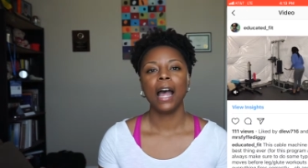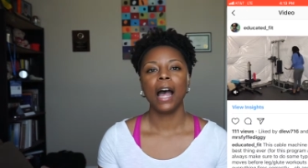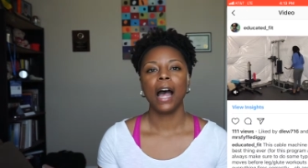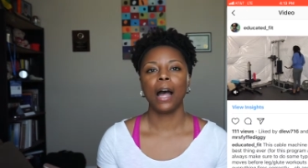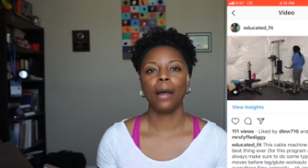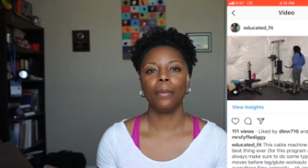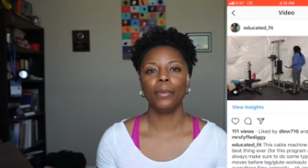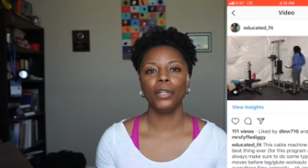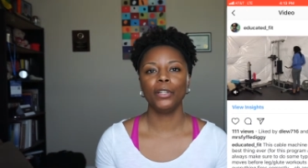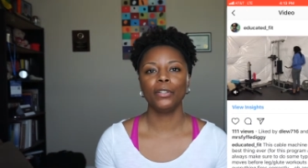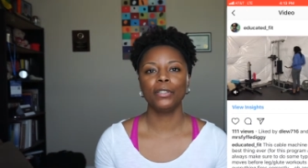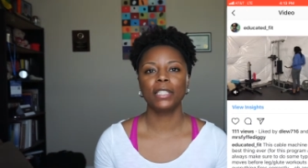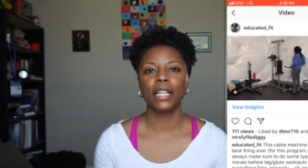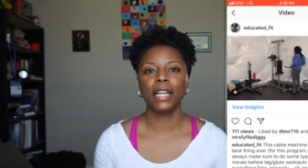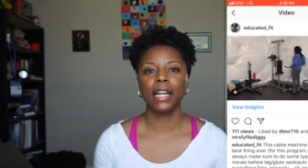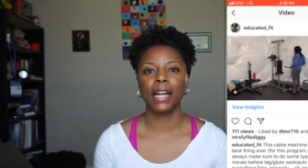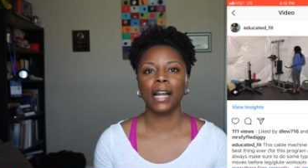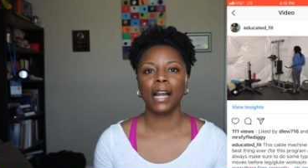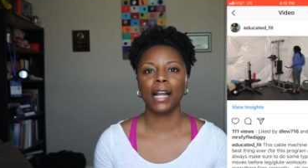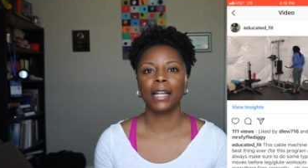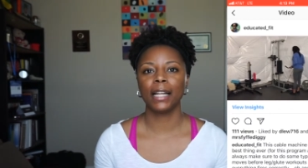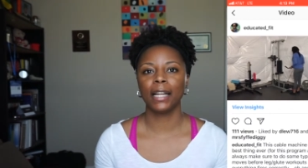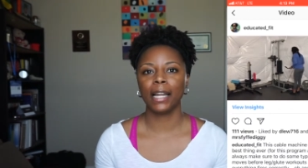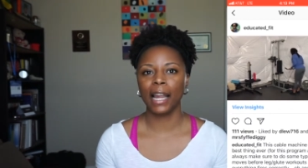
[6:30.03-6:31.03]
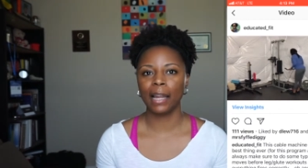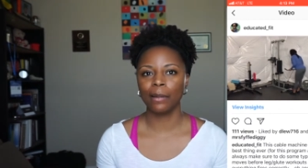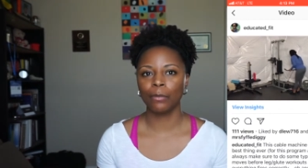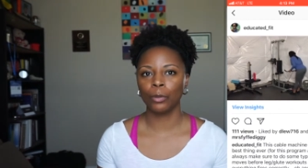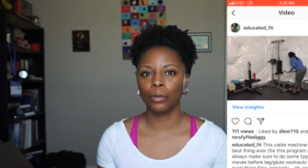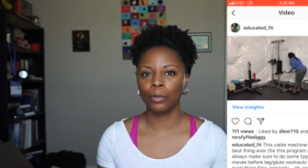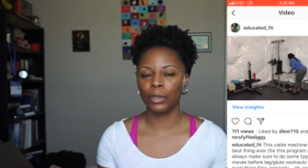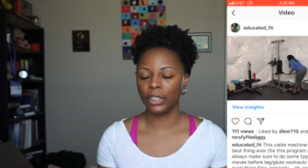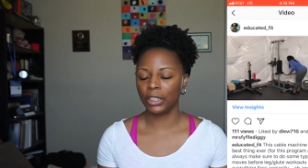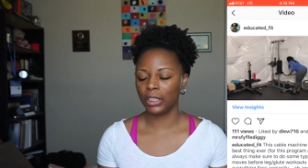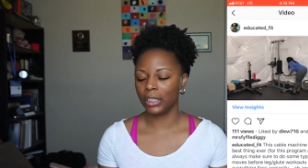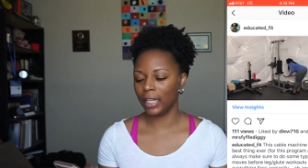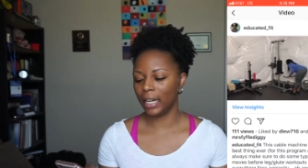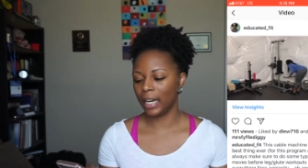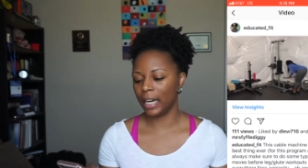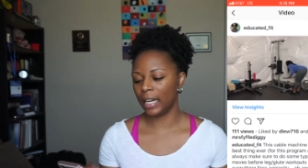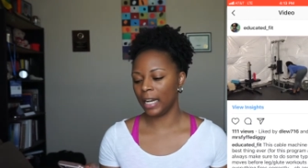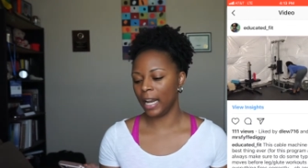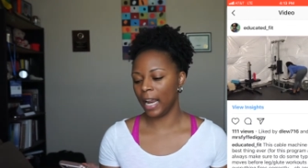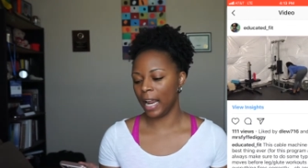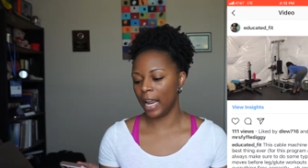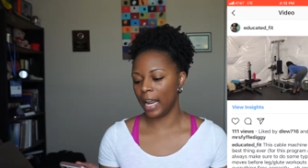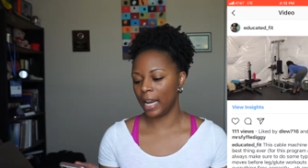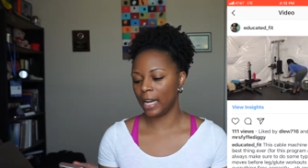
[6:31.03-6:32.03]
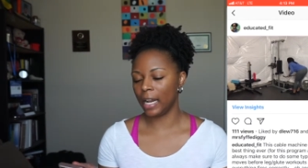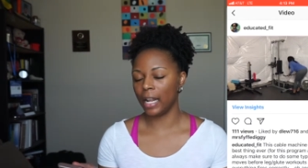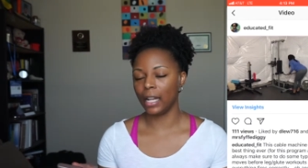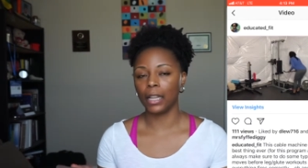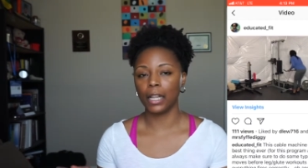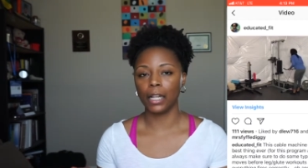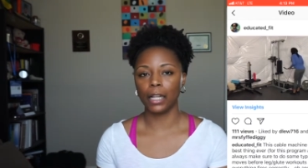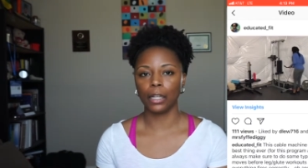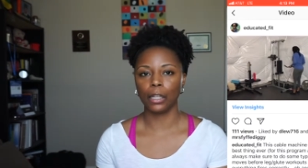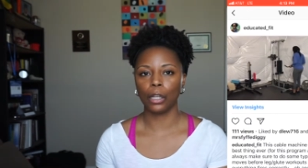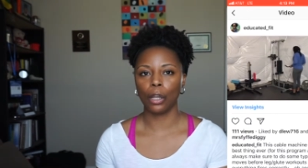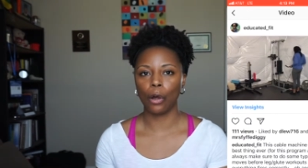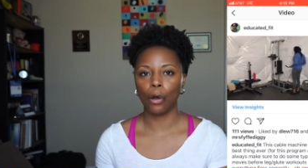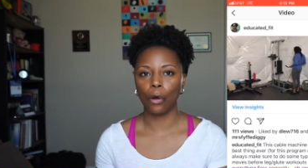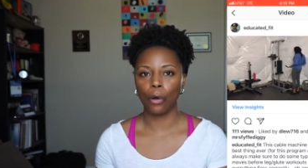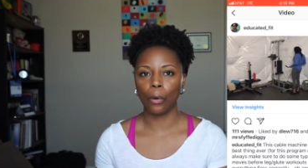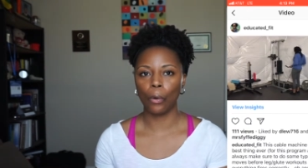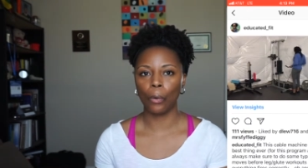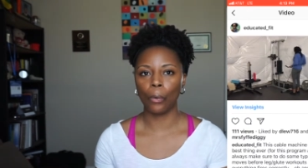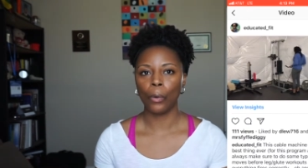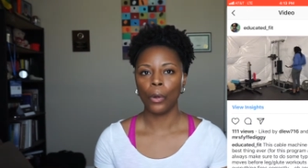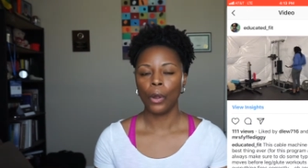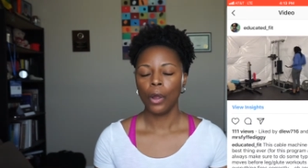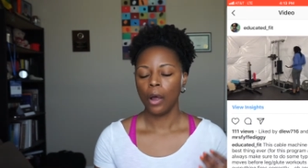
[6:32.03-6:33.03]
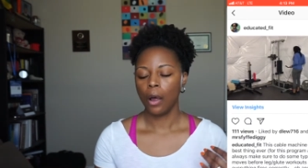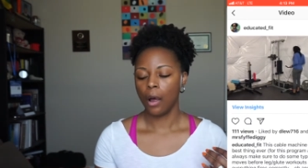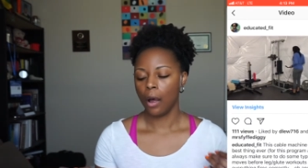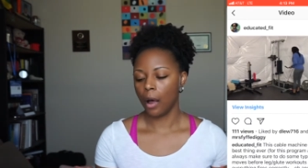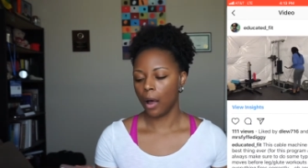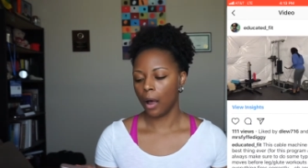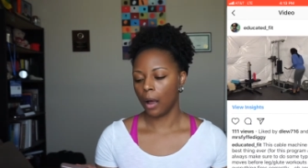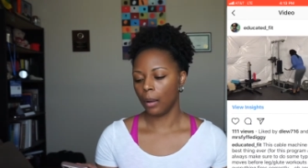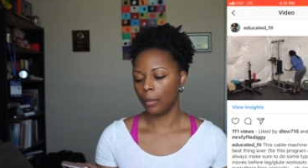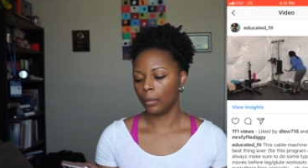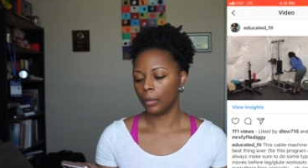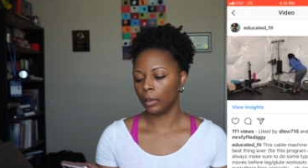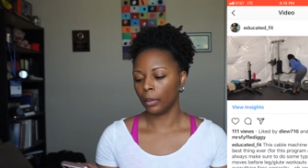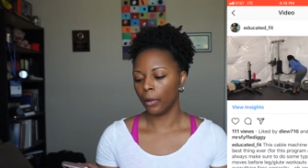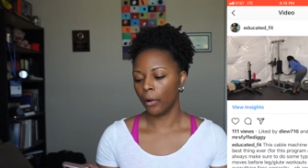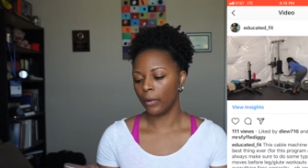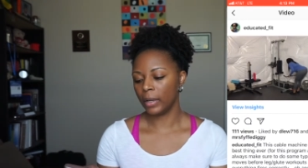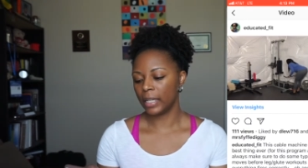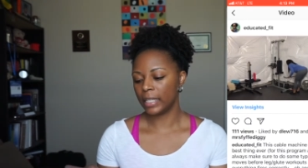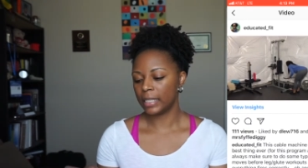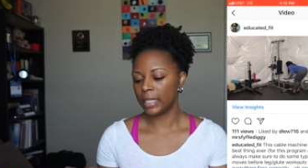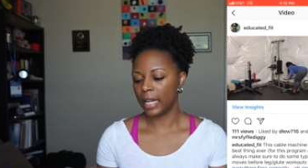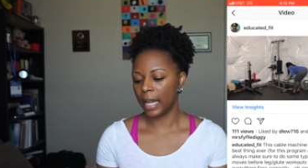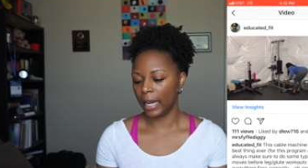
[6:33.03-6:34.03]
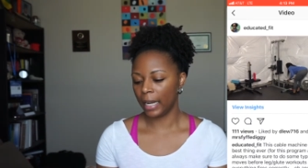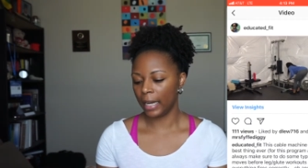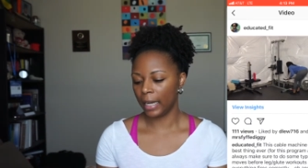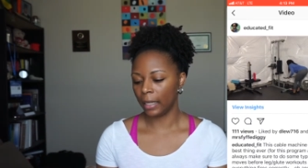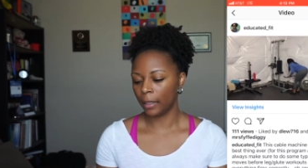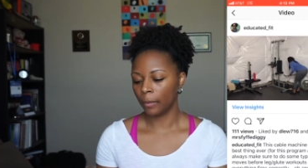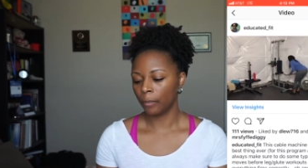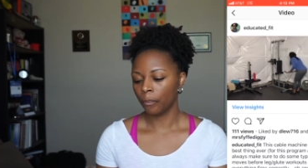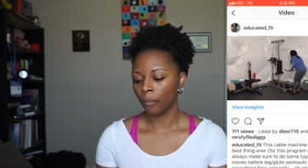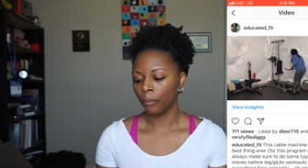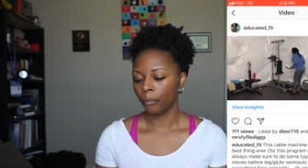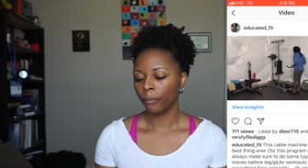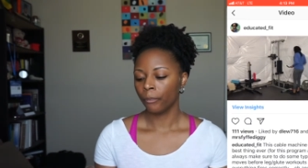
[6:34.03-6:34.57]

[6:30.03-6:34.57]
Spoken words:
I'm using the cable machine in the lowest setting,